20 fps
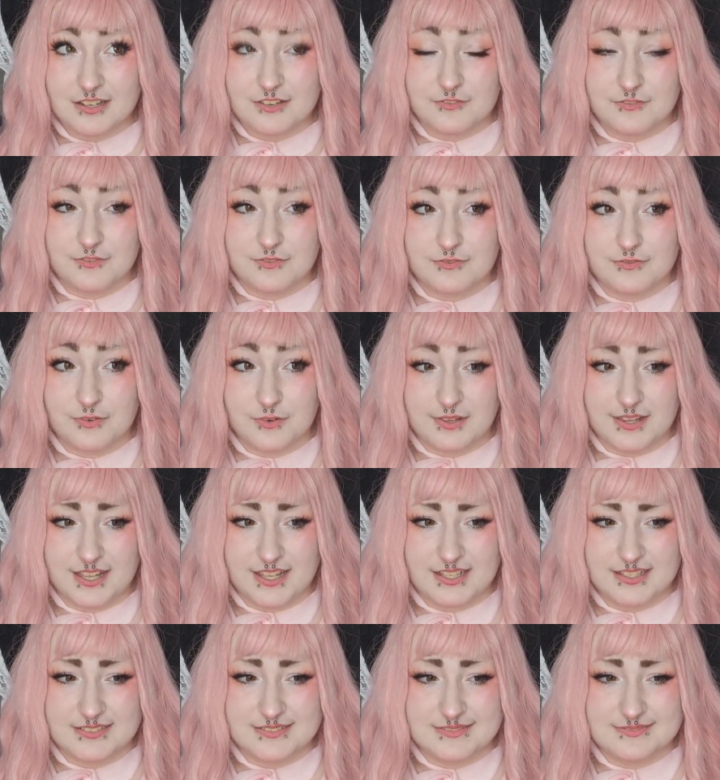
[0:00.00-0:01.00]
for
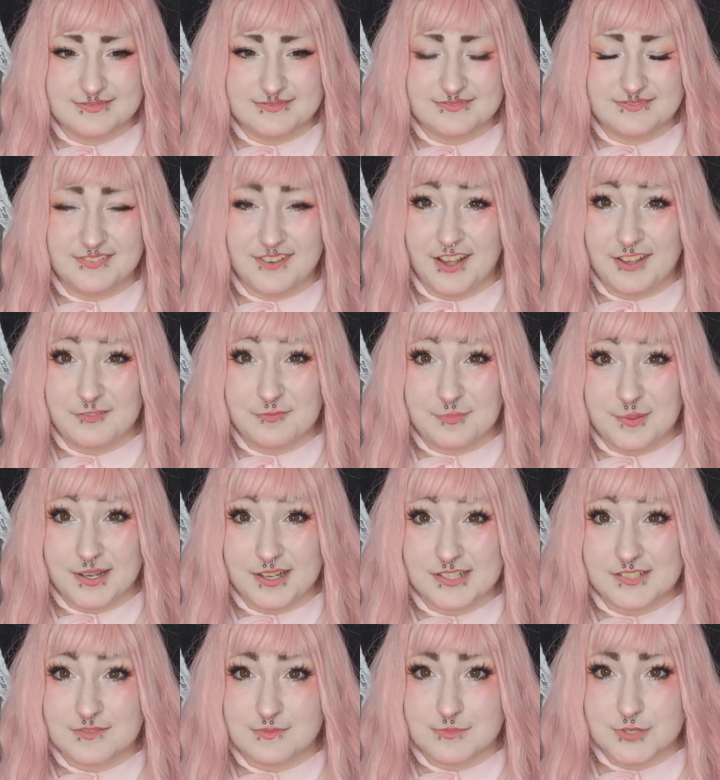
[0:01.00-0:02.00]
like
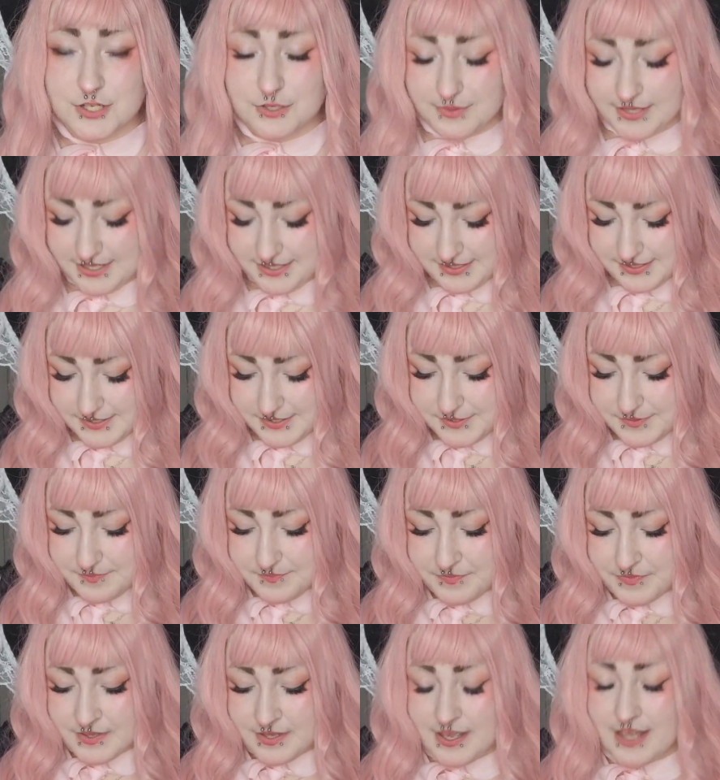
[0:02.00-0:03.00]
$5 from Joann's.
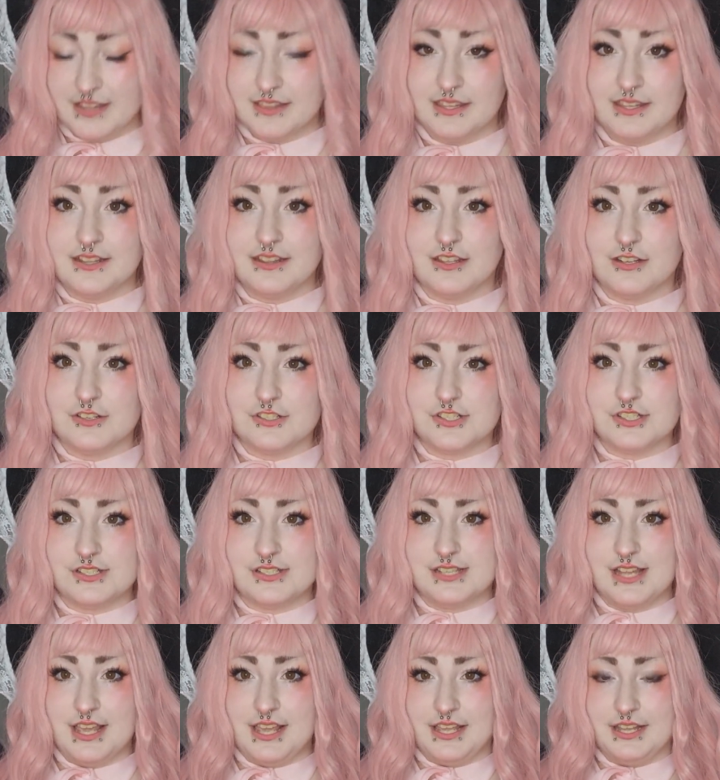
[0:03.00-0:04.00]
And then there's just
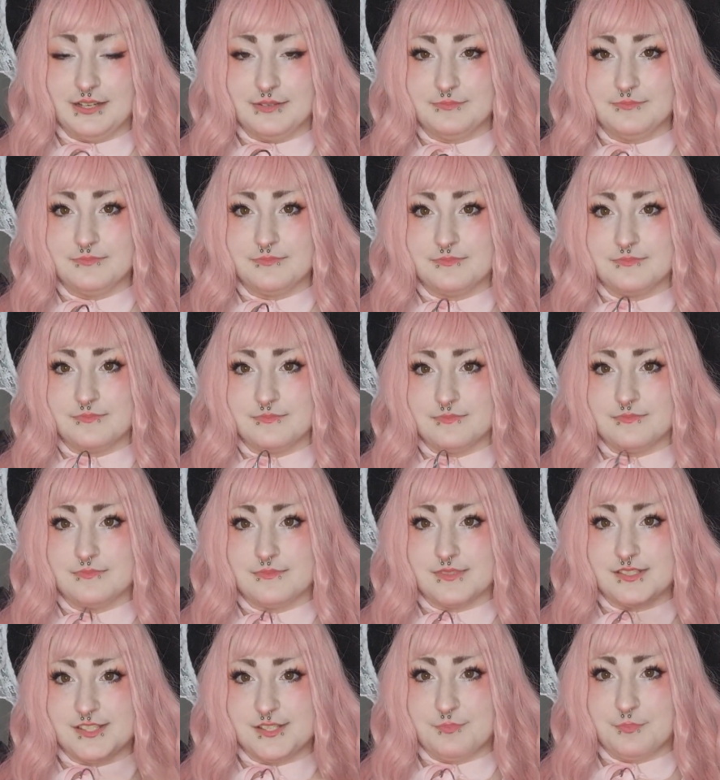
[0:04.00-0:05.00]
a
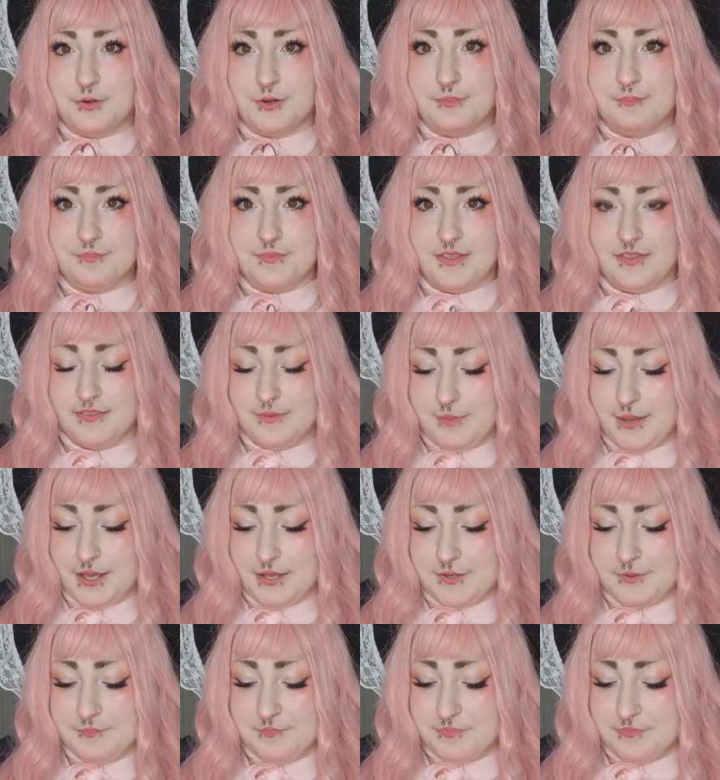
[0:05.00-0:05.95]
zipper on the back.